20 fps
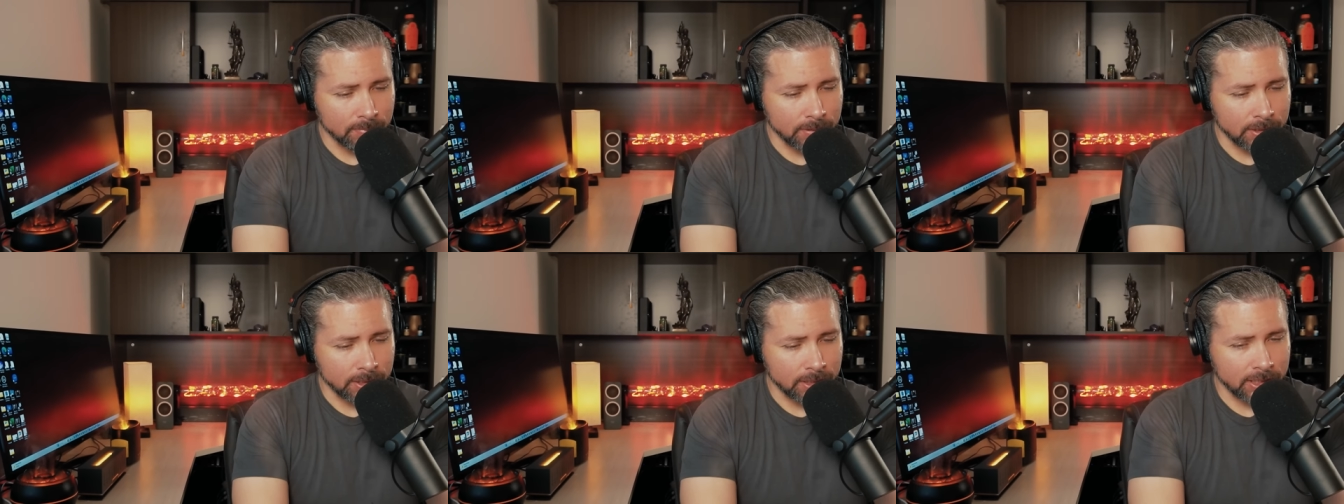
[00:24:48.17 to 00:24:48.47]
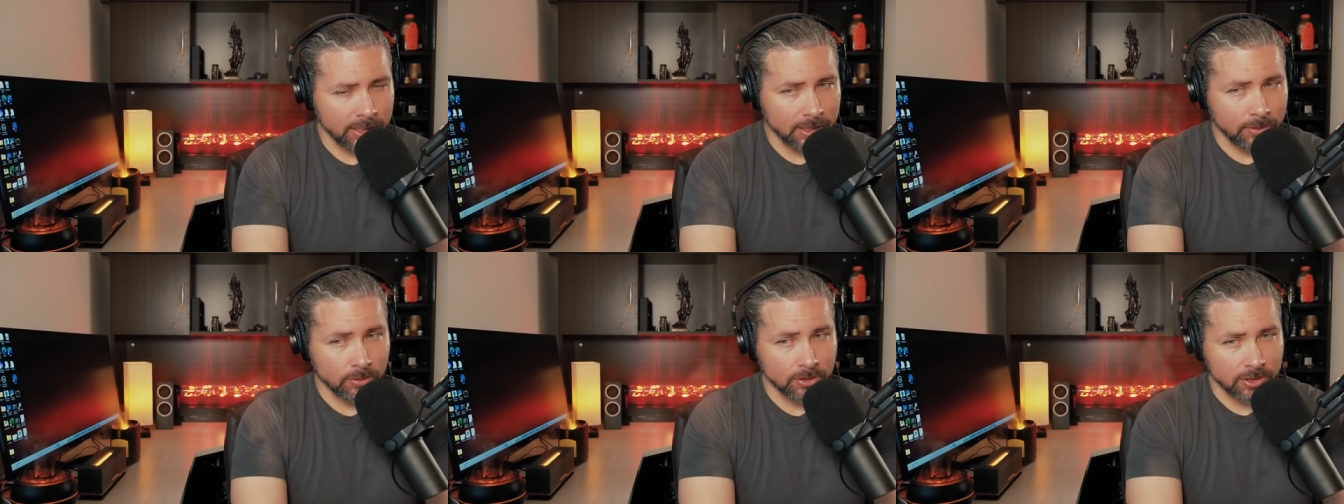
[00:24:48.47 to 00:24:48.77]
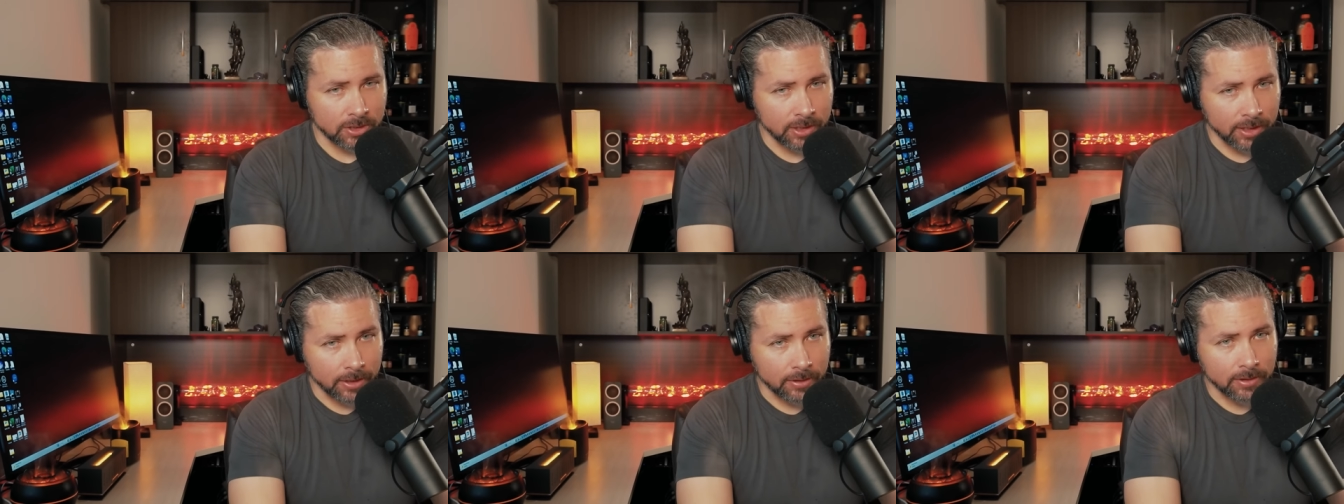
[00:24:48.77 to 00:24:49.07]
she
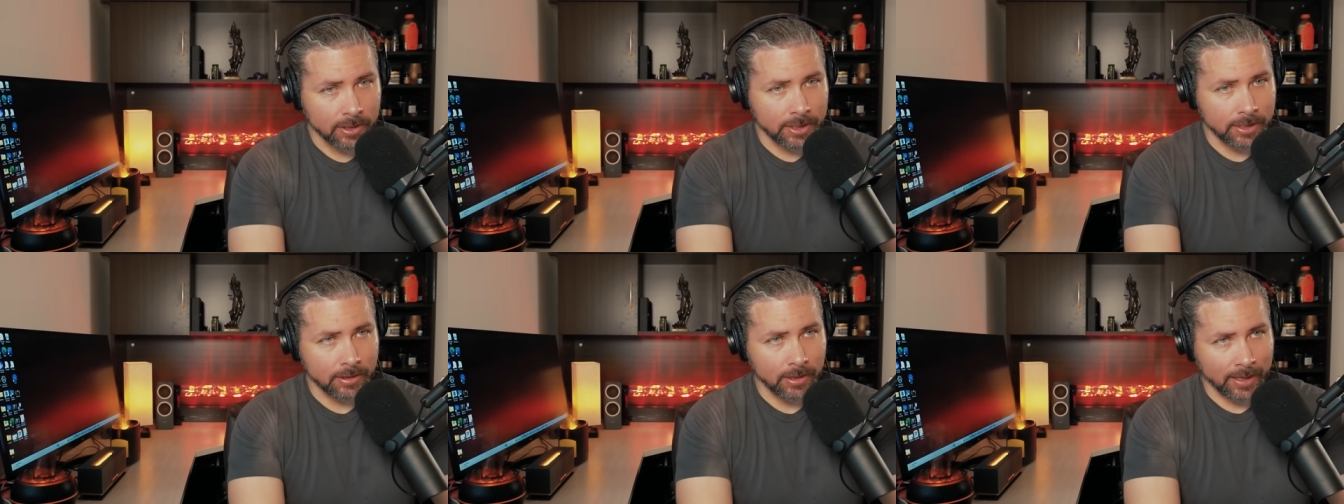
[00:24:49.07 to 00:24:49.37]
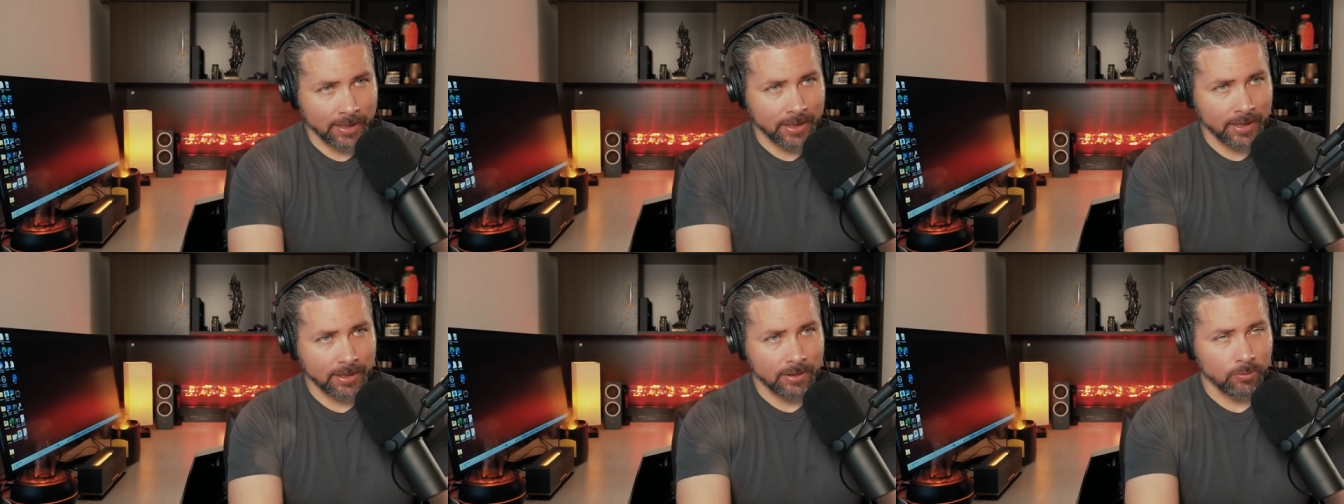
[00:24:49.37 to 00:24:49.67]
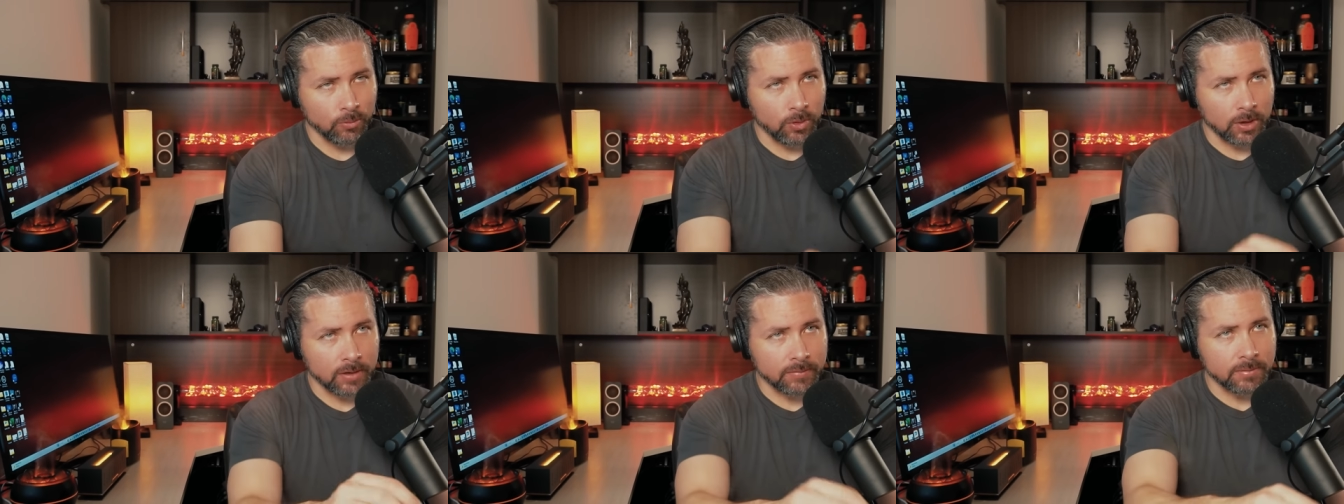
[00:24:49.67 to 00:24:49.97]
was literally, I think
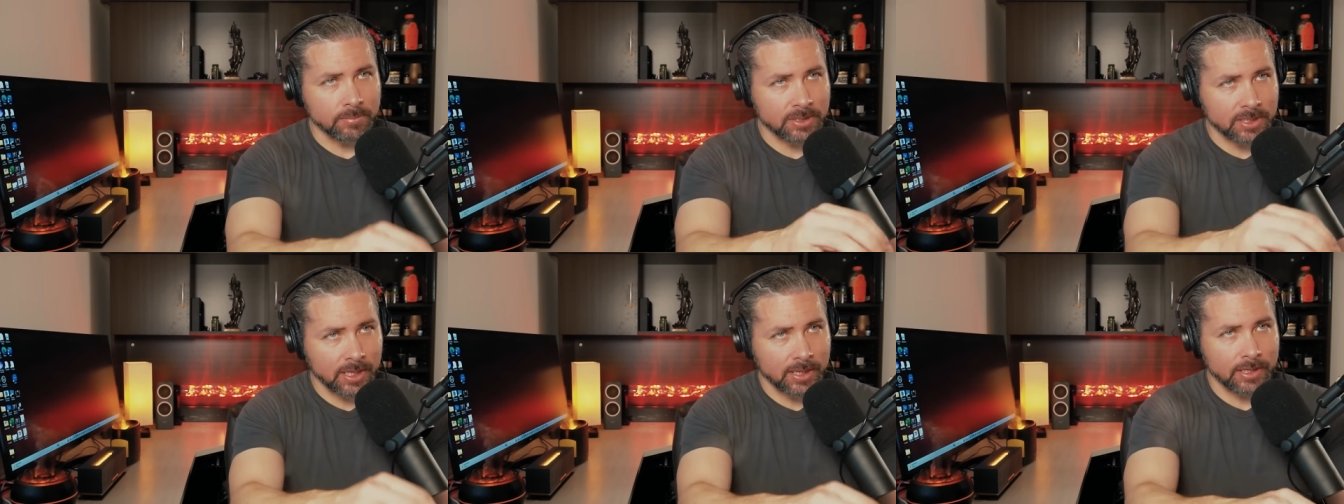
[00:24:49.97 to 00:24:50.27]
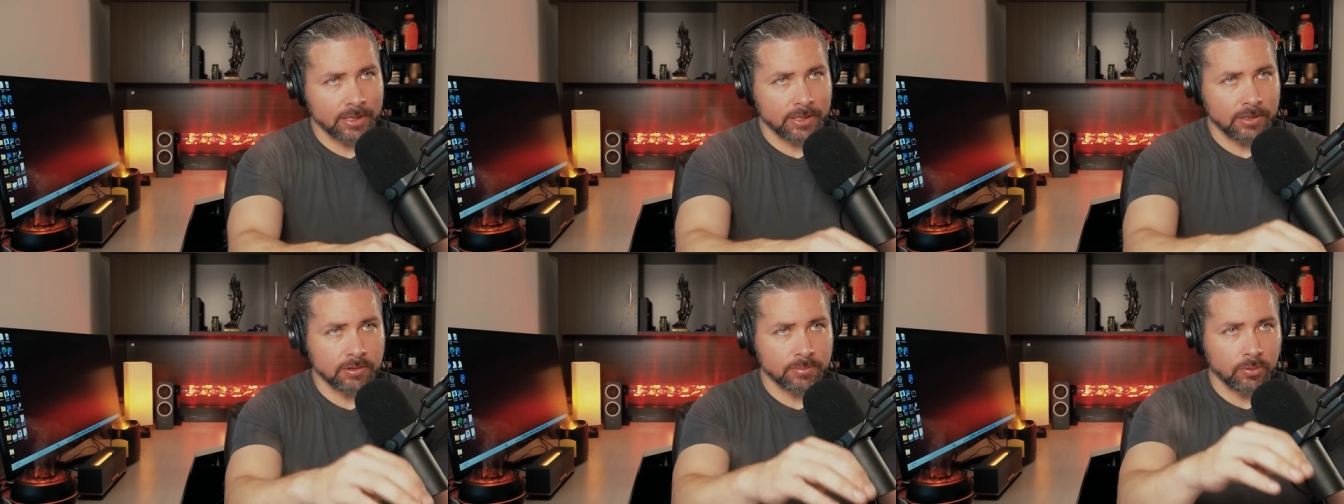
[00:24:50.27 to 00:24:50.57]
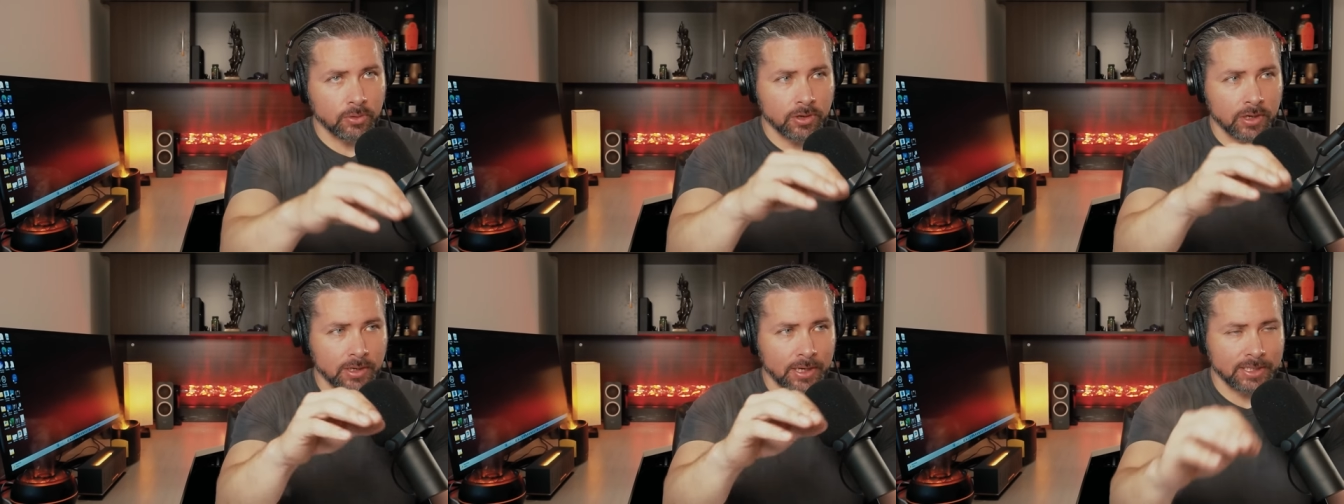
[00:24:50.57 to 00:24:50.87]
one of them said that she was
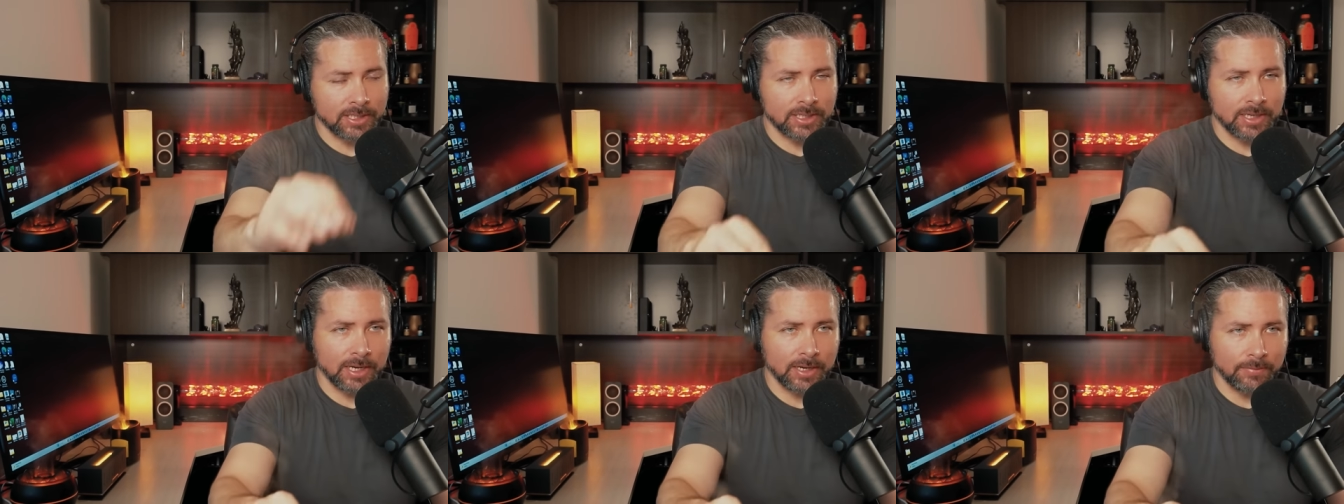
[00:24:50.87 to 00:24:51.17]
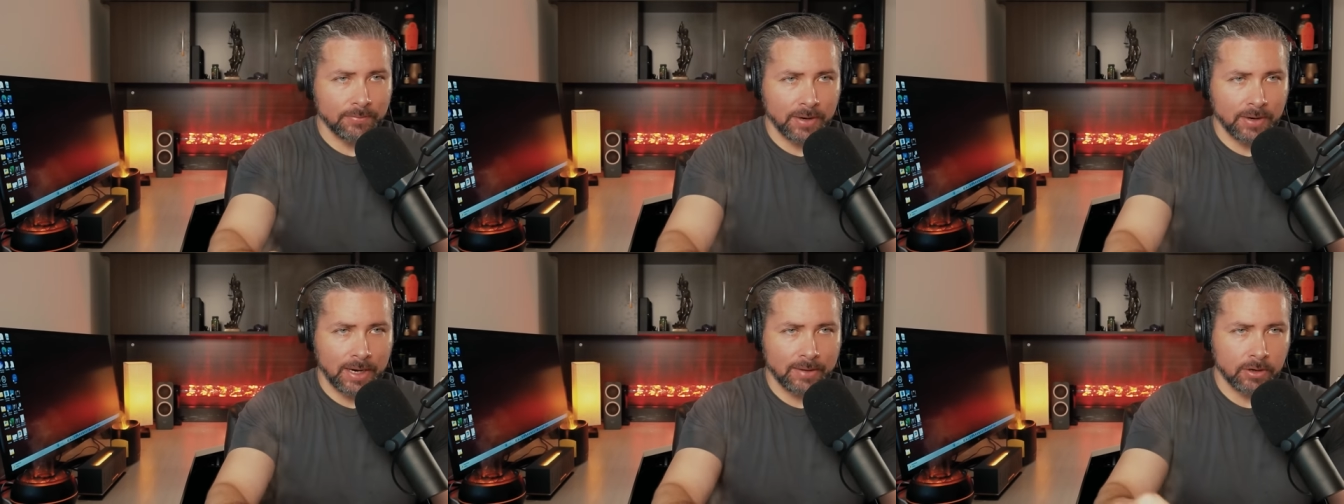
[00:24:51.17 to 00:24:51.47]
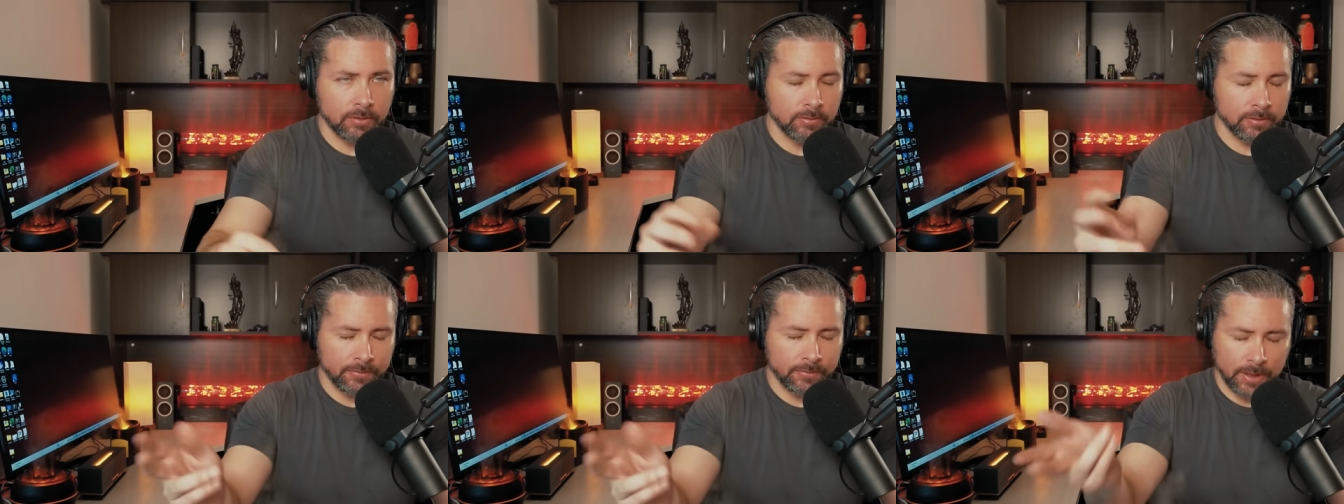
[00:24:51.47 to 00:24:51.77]
born in
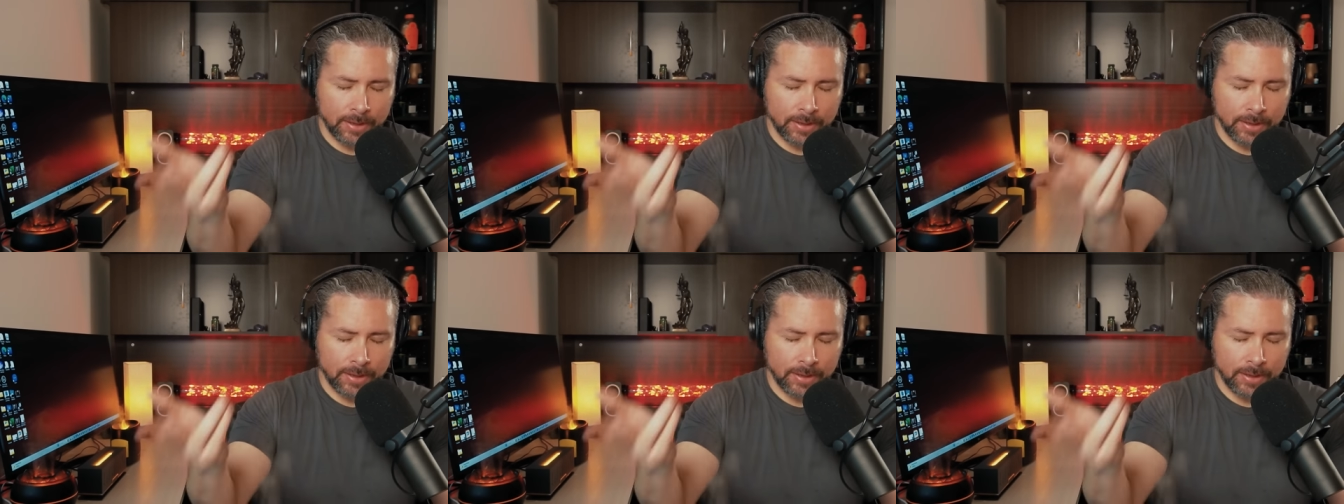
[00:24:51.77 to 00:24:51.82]
1995,